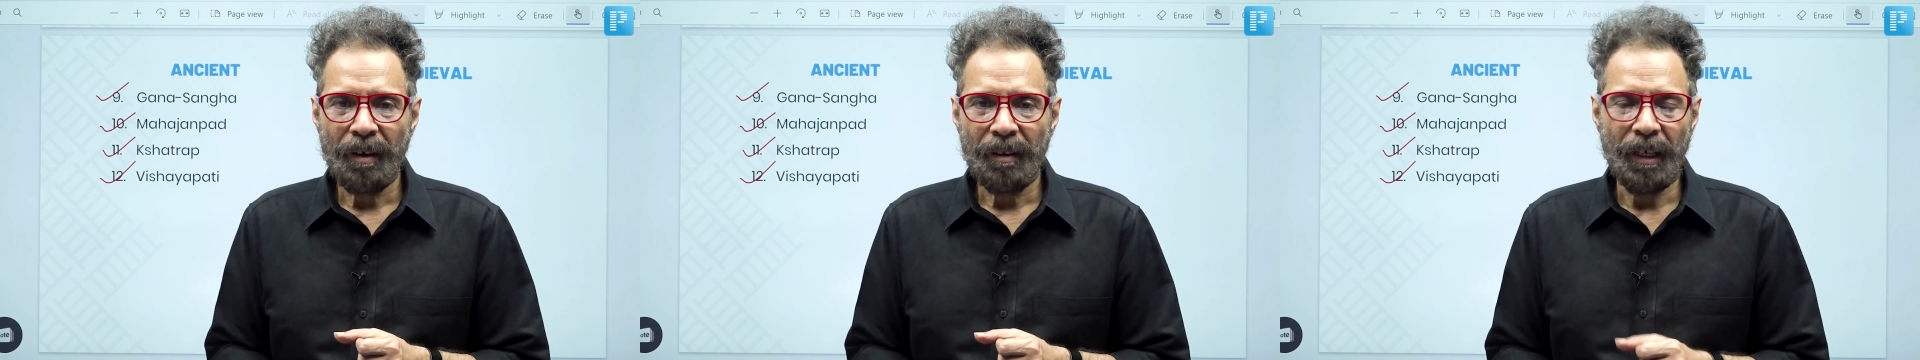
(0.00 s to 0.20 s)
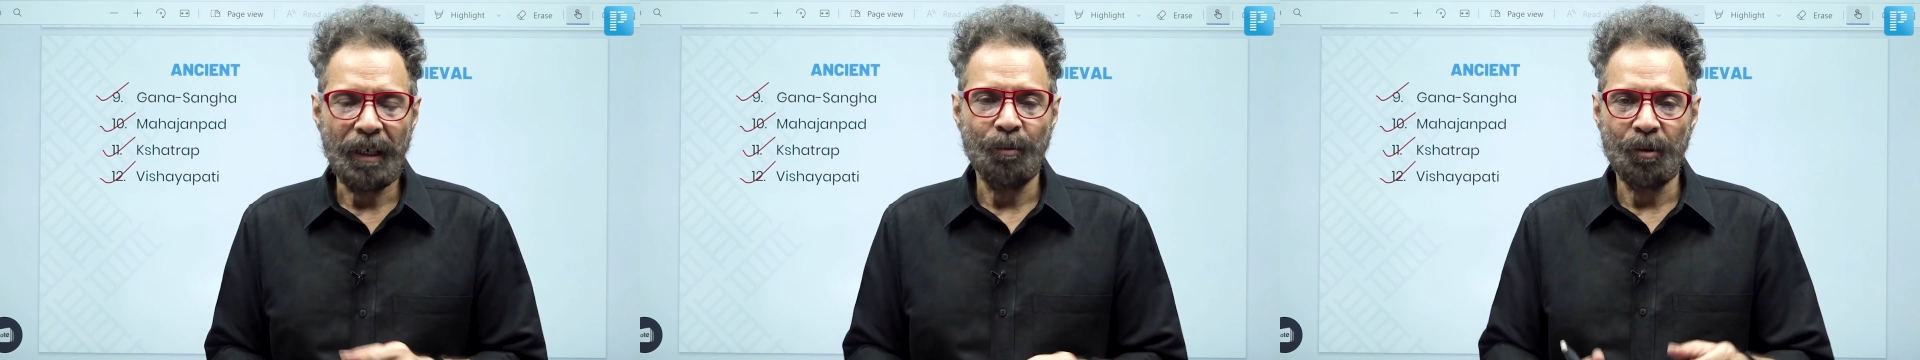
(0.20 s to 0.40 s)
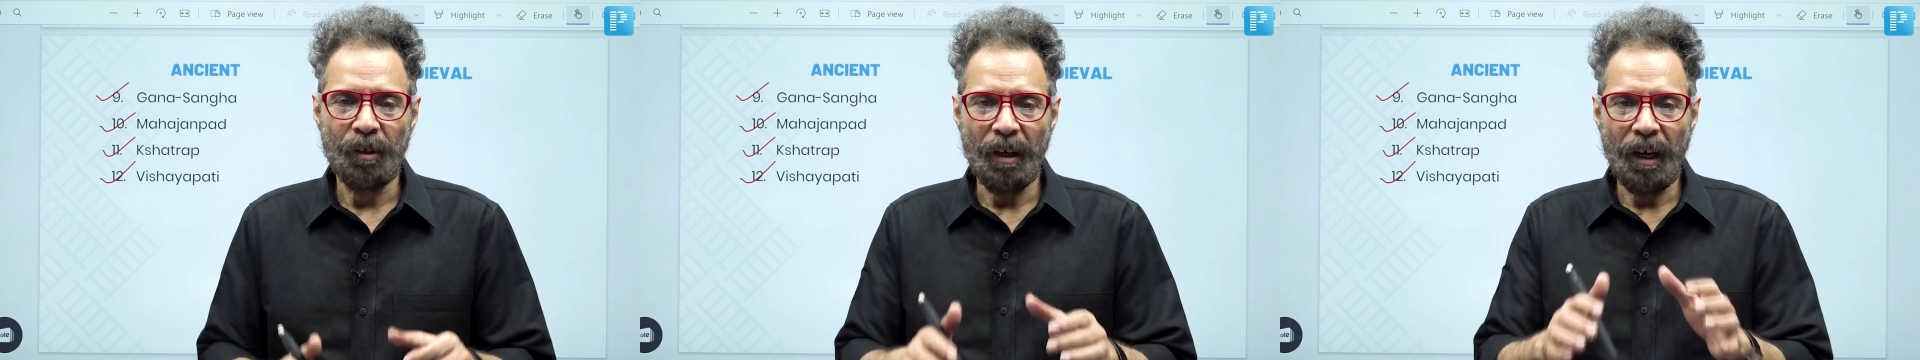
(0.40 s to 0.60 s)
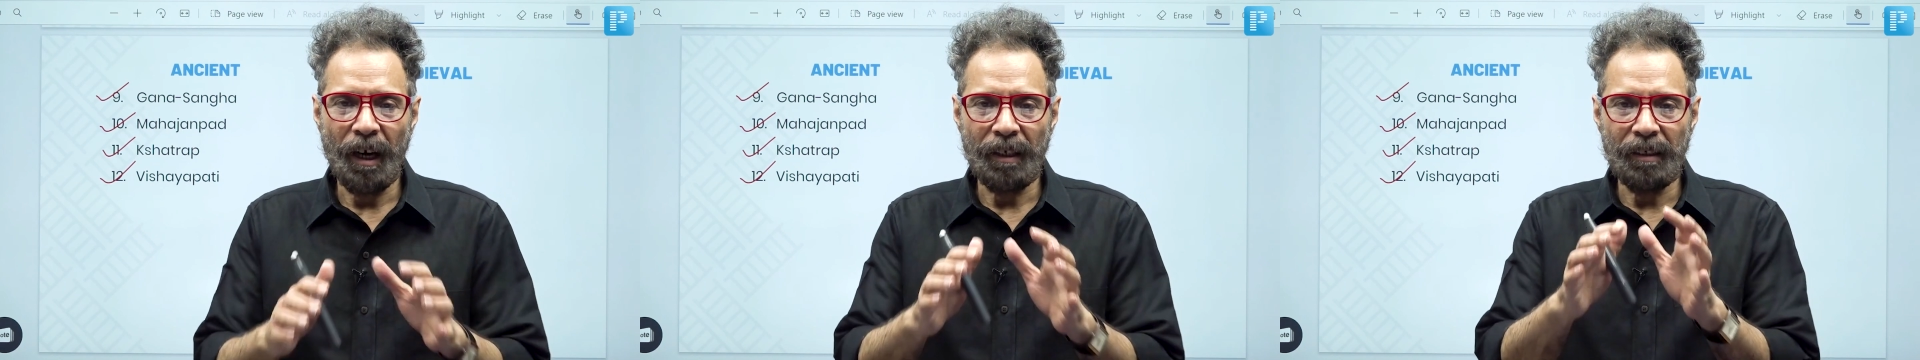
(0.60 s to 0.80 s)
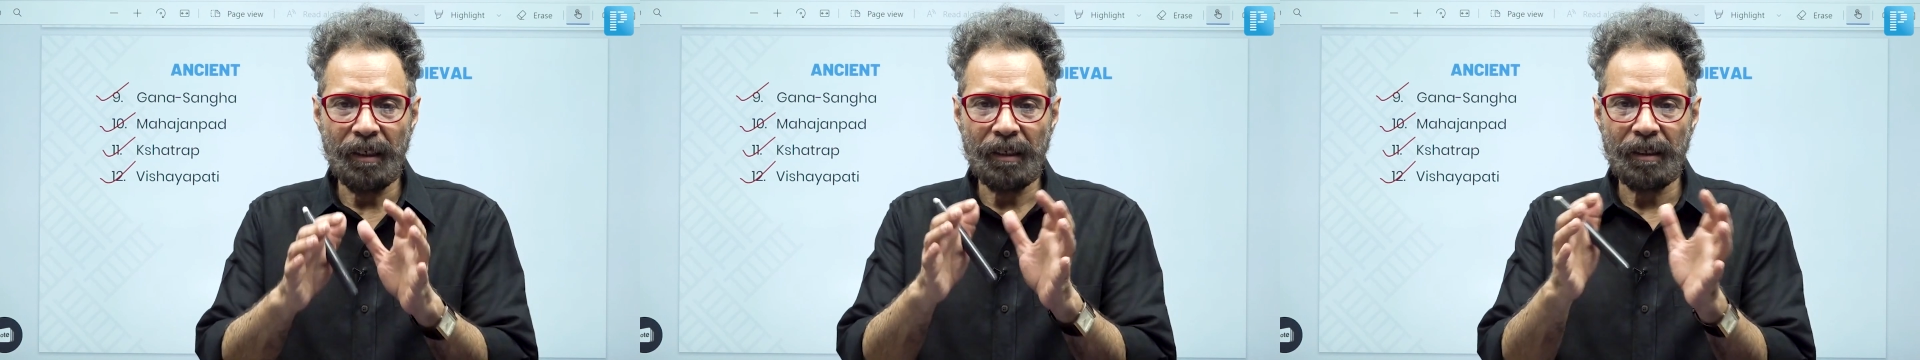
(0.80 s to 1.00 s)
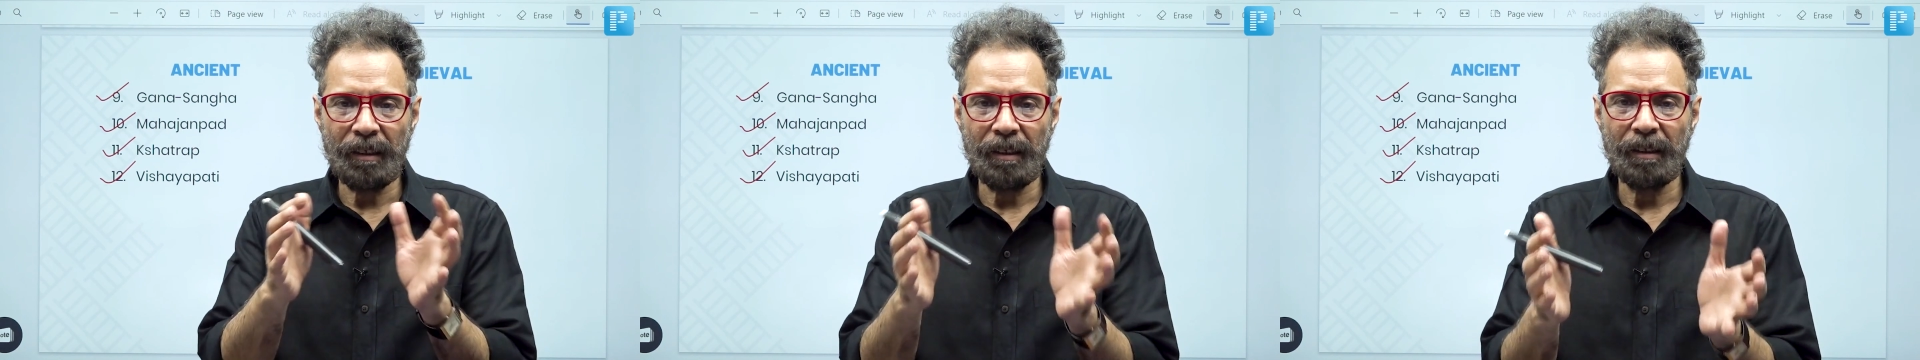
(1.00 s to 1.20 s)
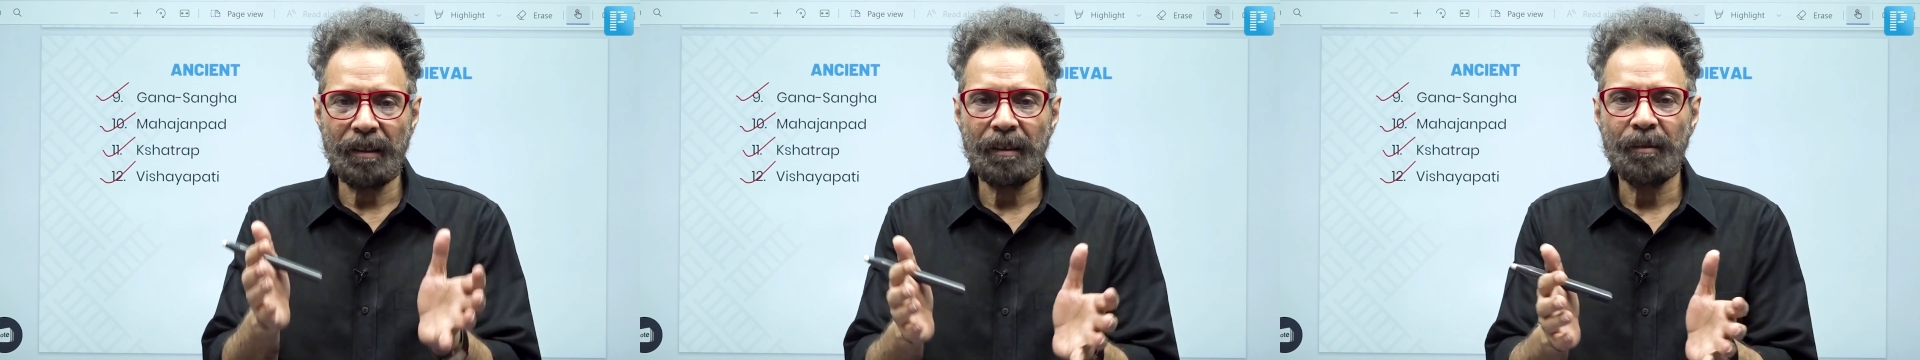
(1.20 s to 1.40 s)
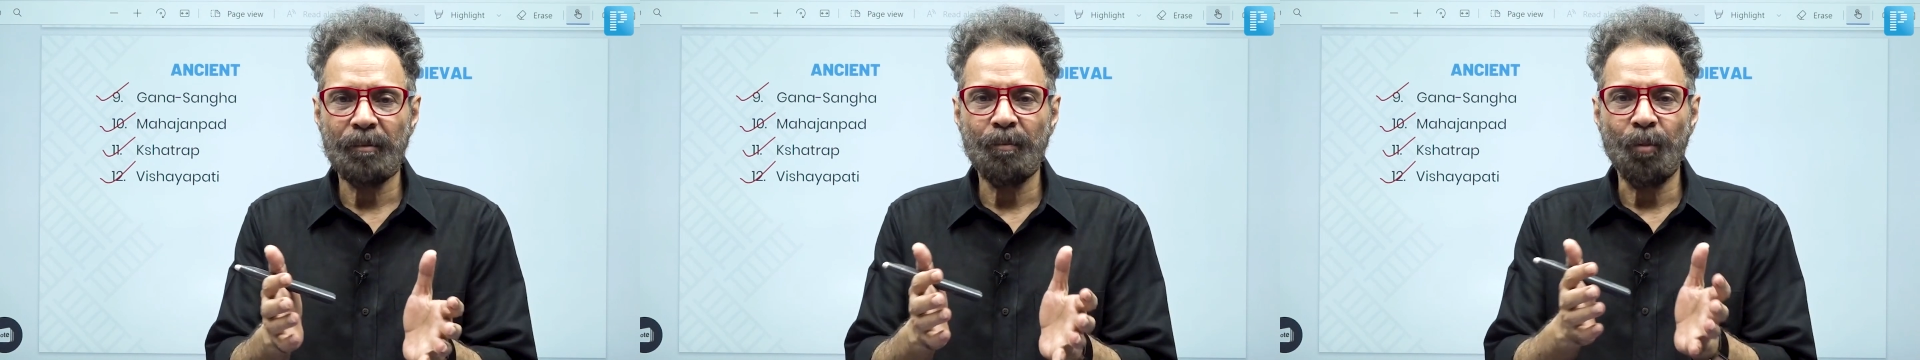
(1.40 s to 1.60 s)
That was the largest
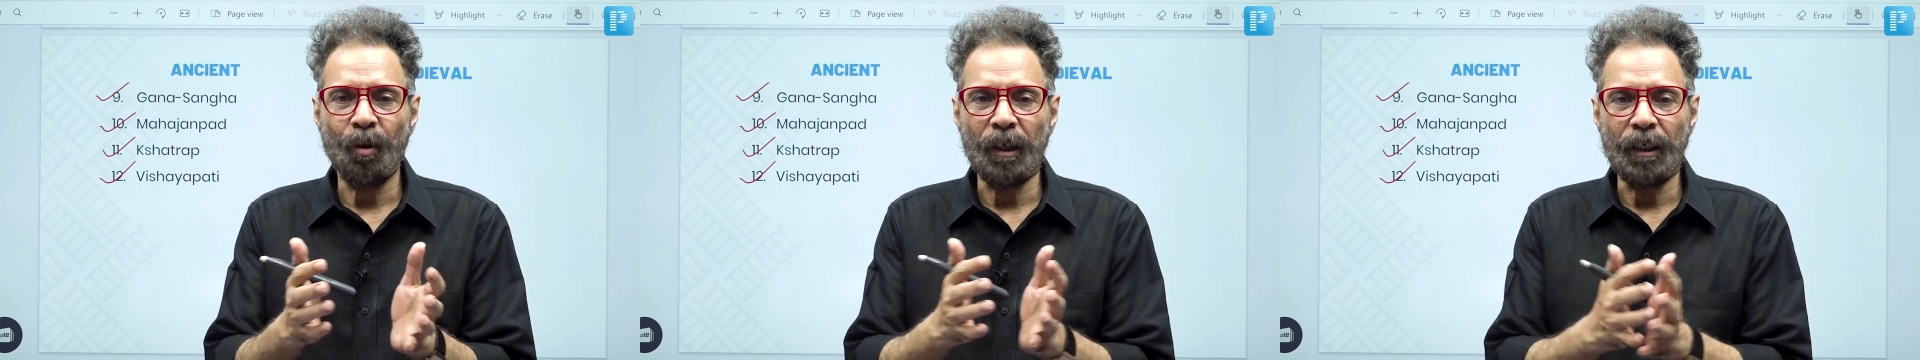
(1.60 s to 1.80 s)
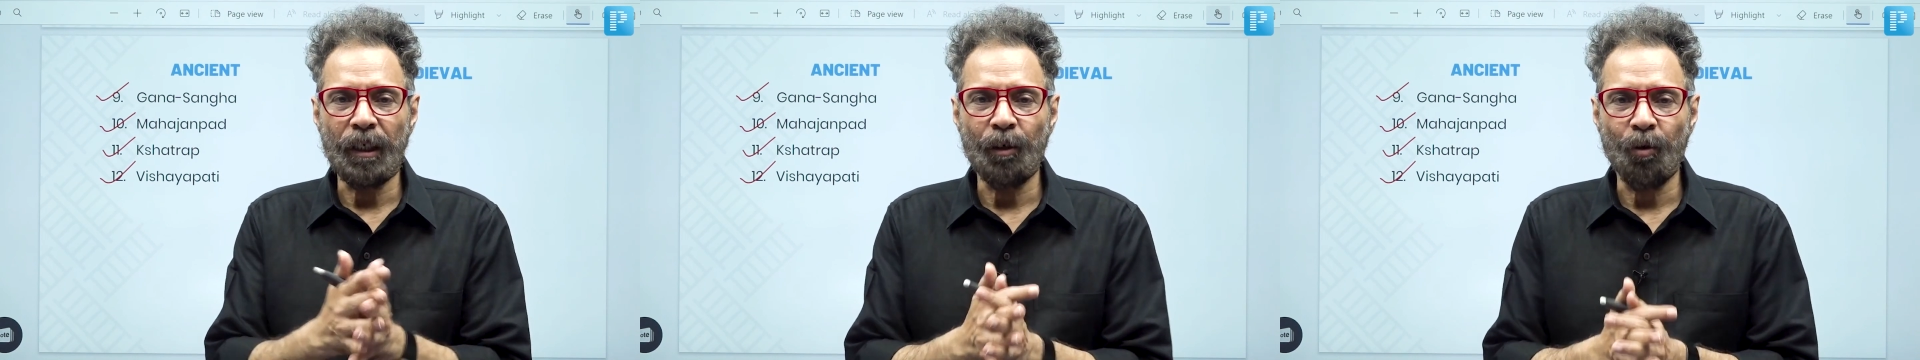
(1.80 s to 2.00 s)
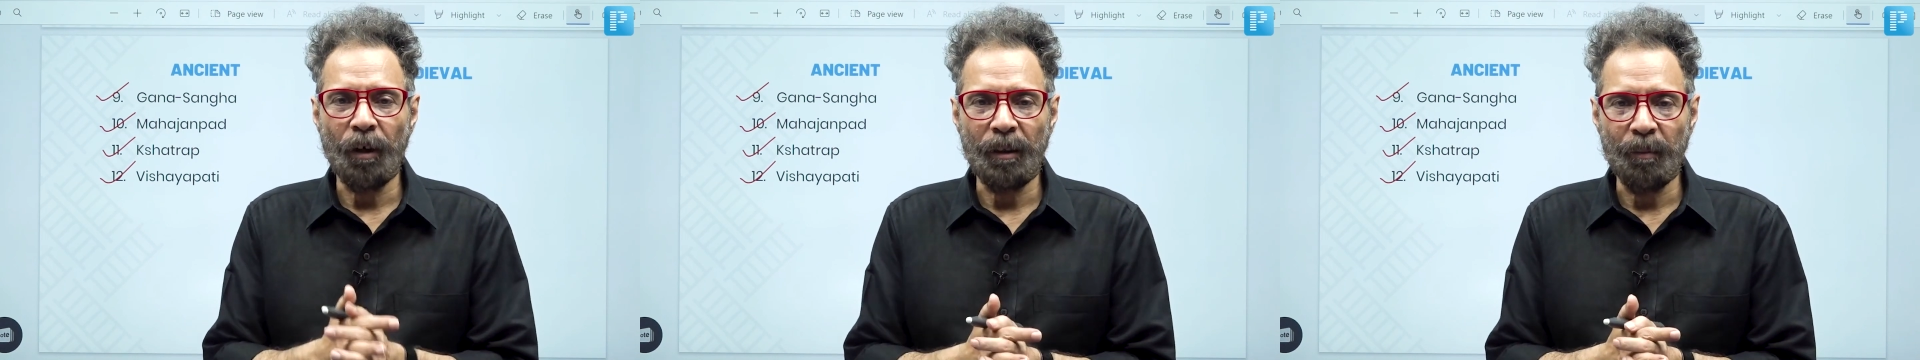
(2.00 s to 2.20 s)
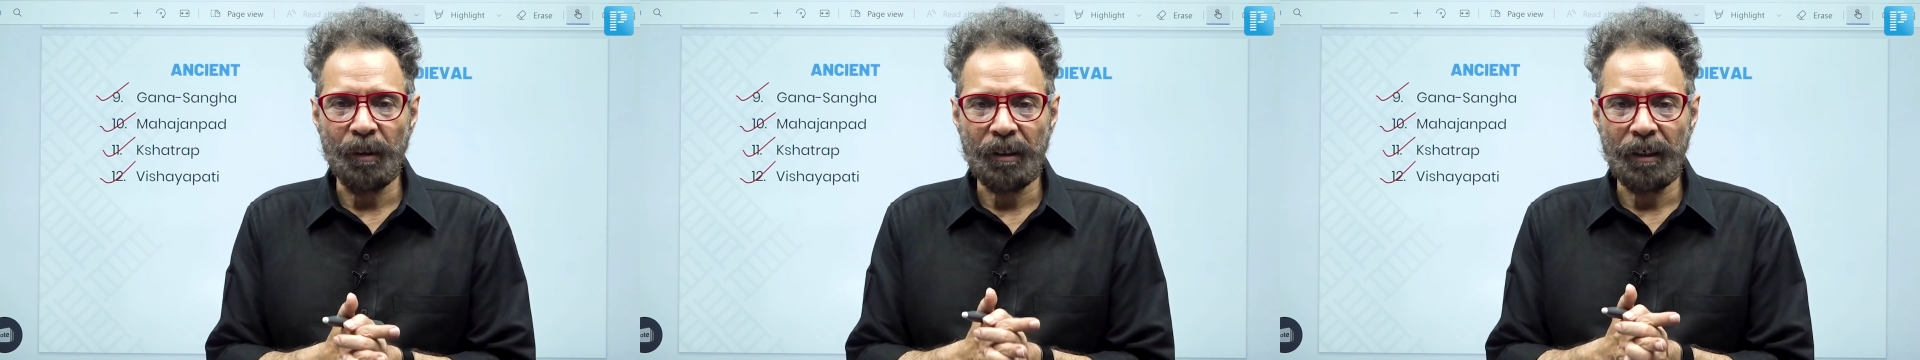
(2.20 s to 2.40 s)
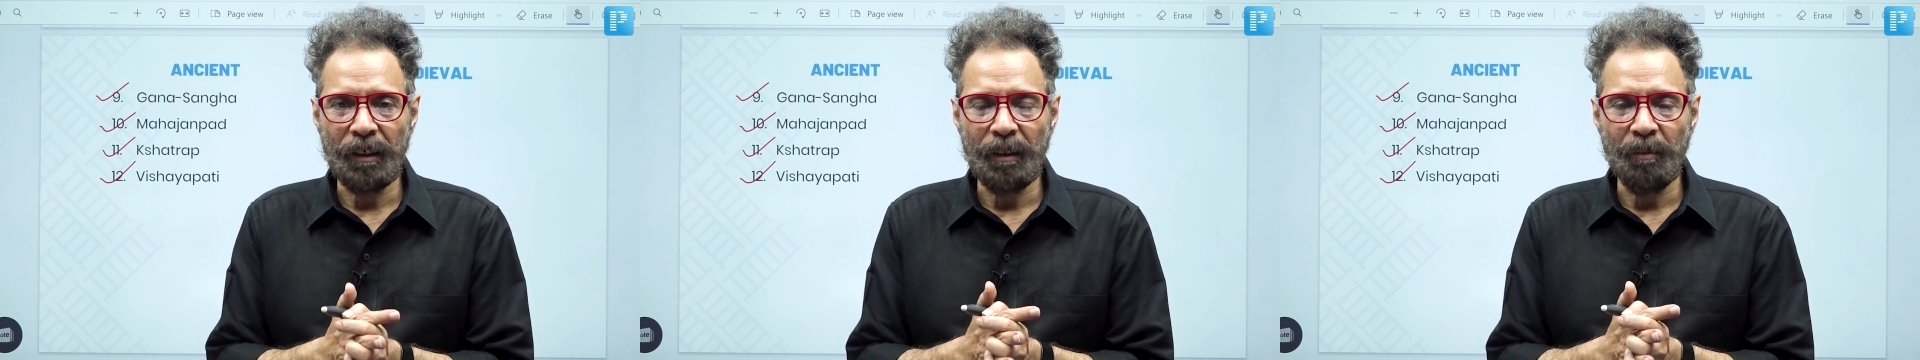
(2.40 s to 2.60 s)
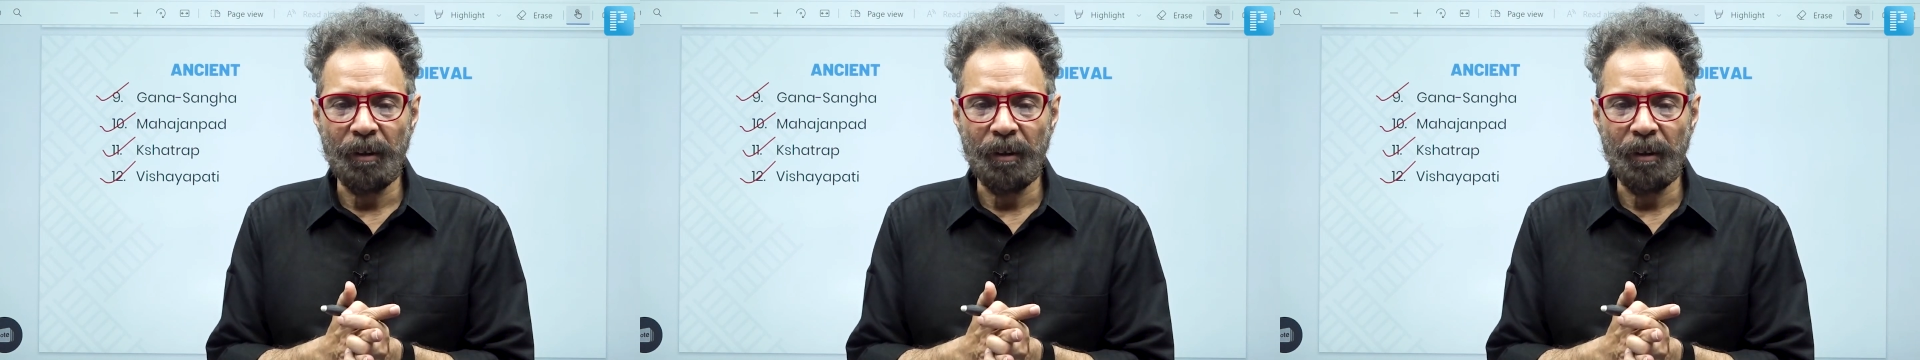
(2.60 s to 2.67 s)
Politico-Administrative